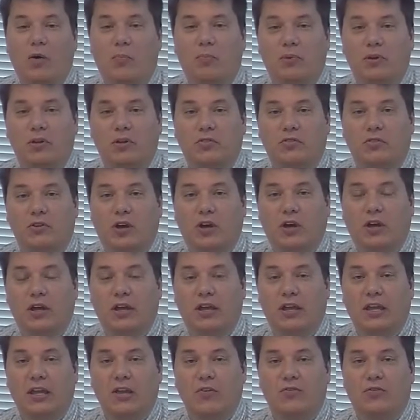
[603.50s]
up.
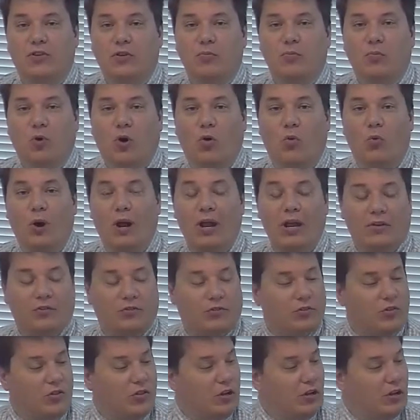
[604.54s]
It gives it more weight
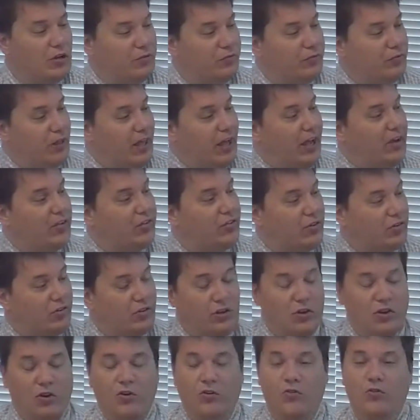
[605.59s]
so that it flags us
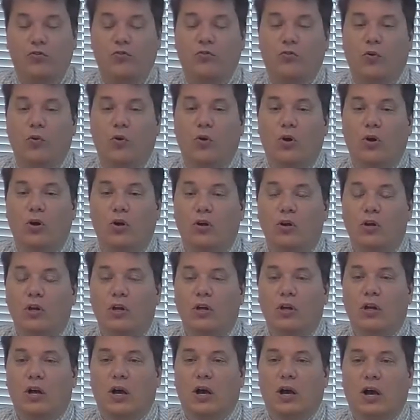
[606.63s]
here for
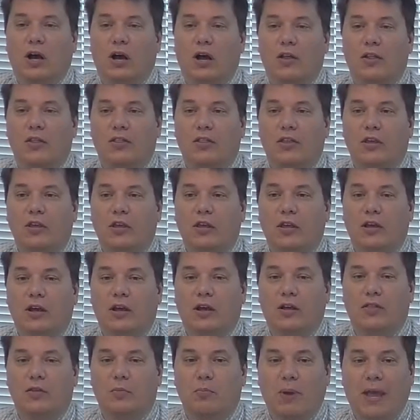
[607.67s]

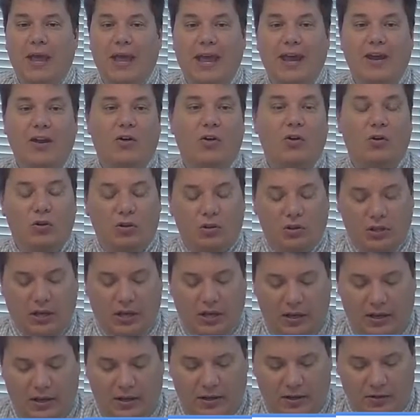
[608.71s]
the panel
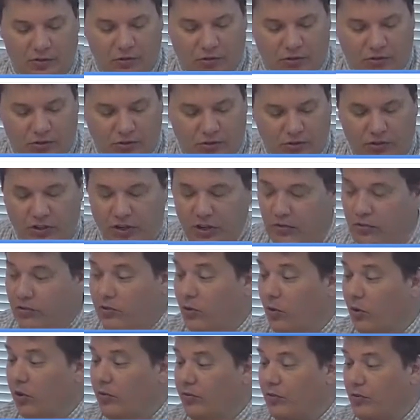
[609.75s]
to discuss.
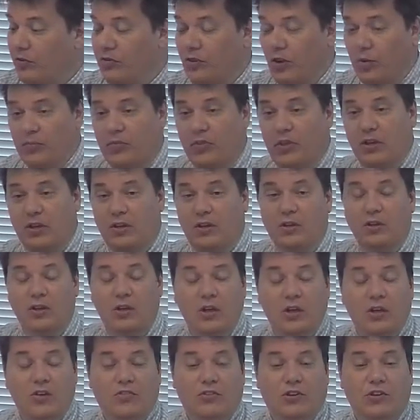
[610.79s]
So if you
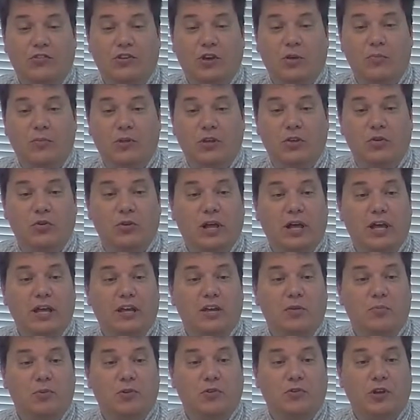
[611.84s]
see something you like
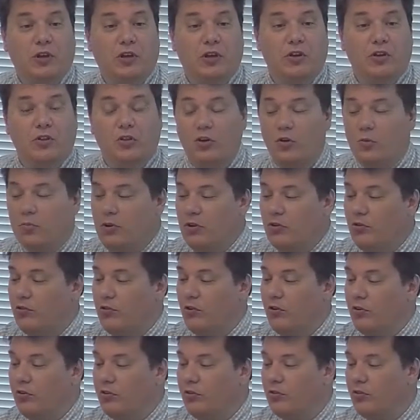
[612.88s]
in particular, be
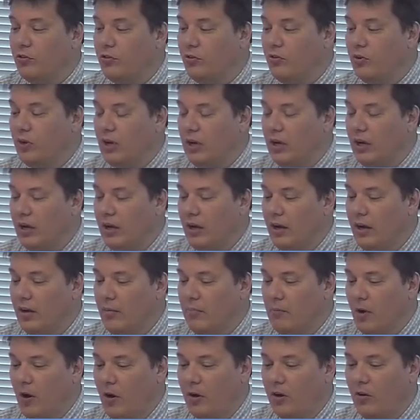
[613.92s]
sure to
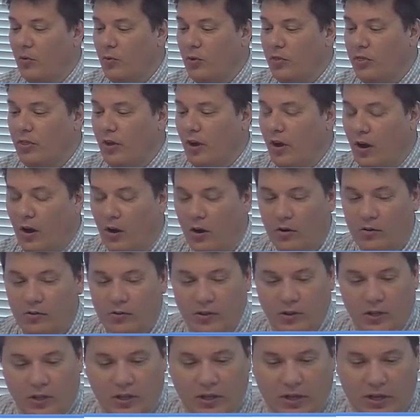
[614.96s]
mark it with the heart
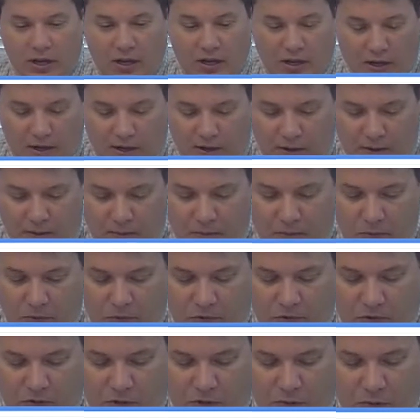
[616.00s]

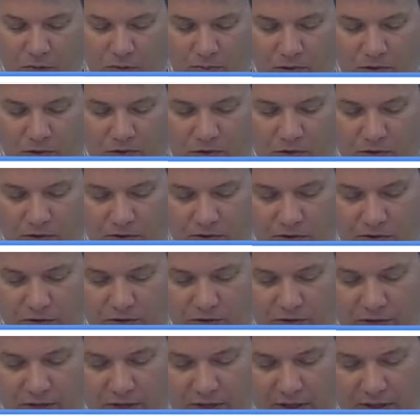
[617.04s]
so that we be sure to
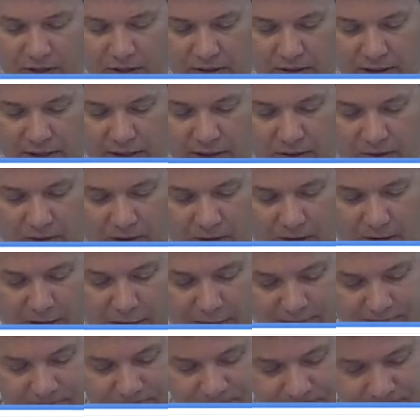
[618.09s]
see it later on.